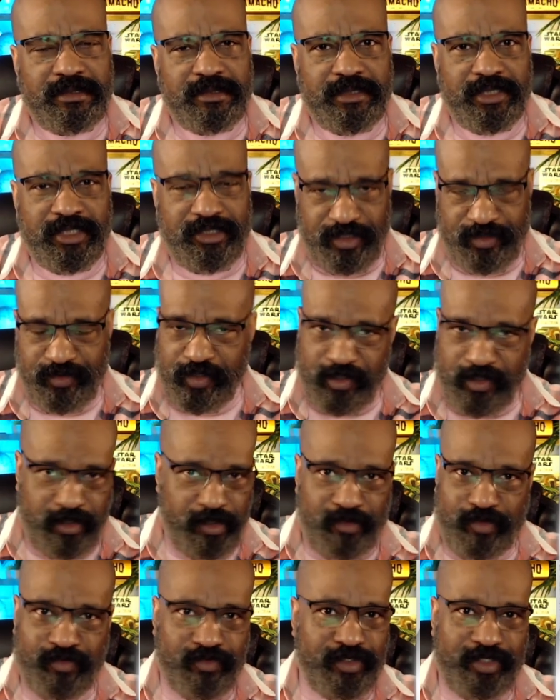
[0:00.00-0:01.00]

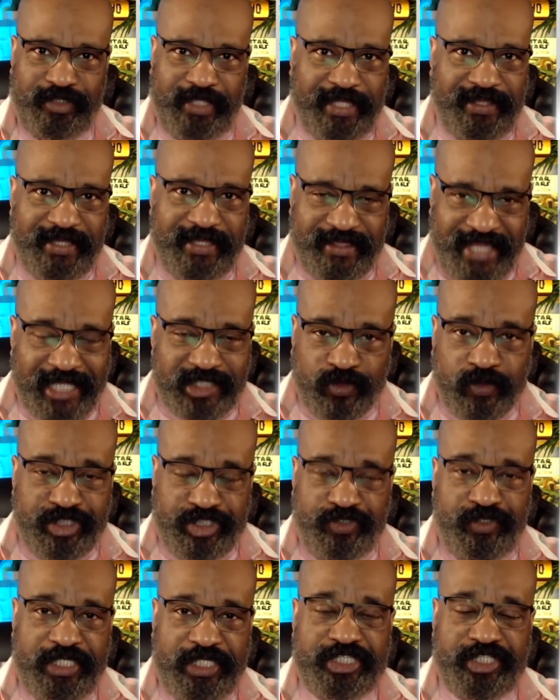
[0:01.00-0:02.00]
That's what
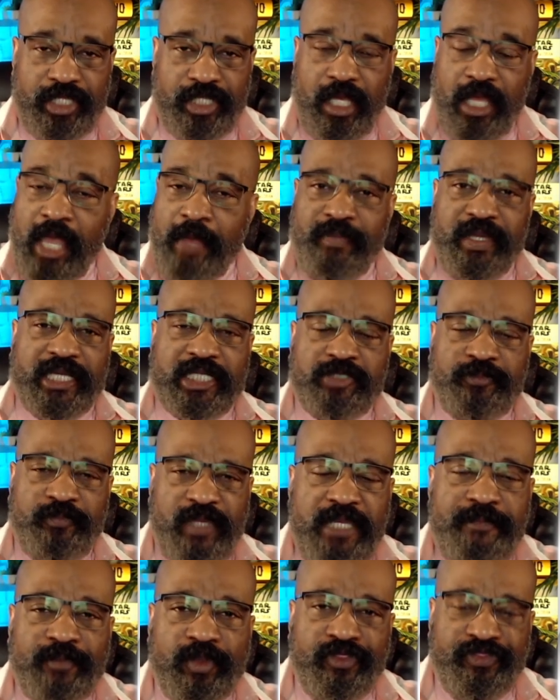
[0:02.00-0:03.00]
you need to know, because
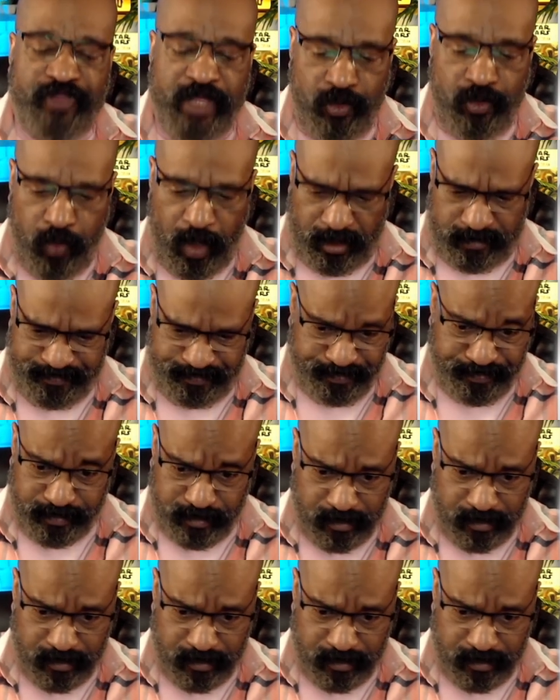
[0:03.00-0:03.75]
people think, well,